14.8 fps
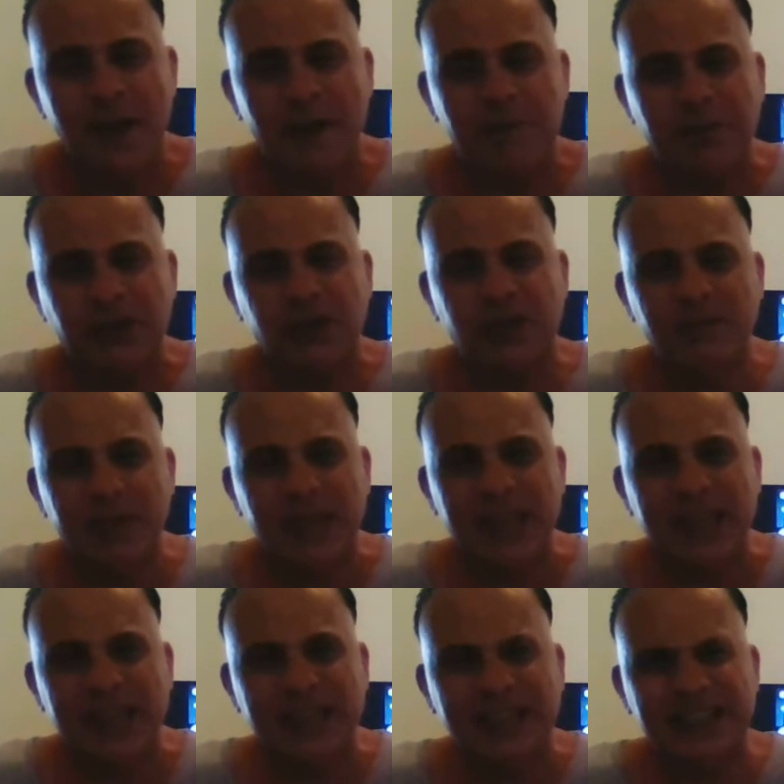but to
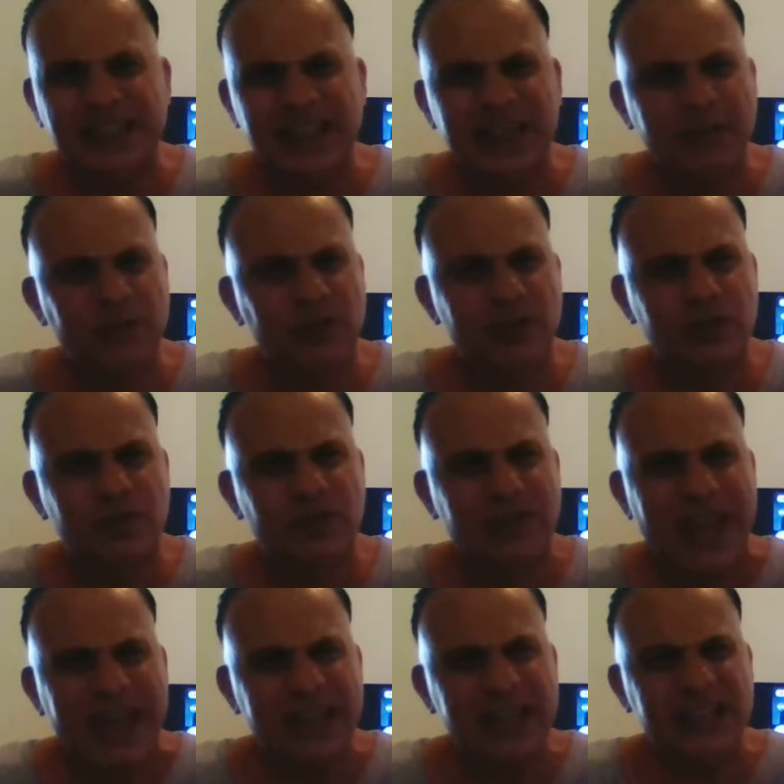me, it seems
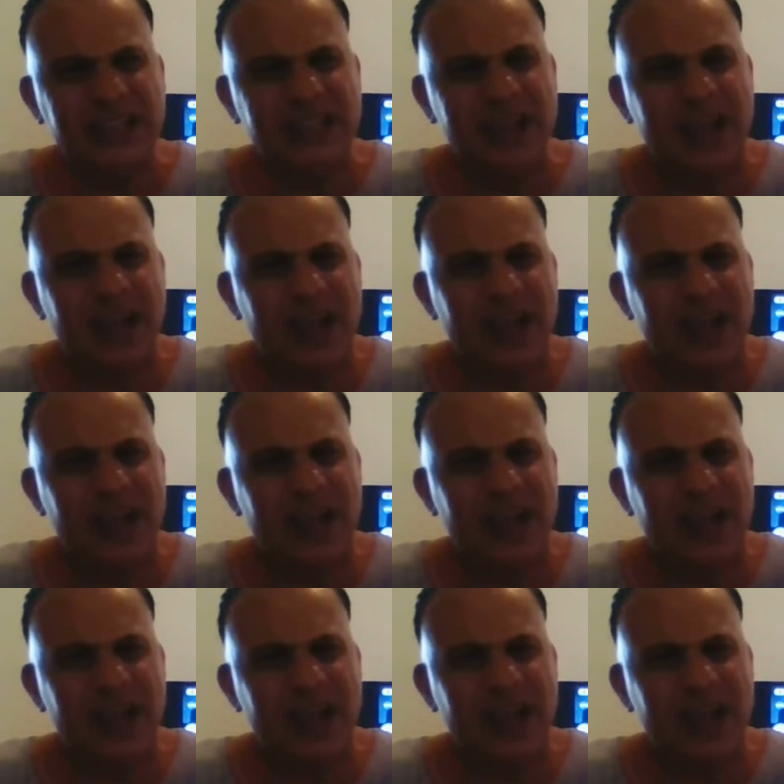Dani's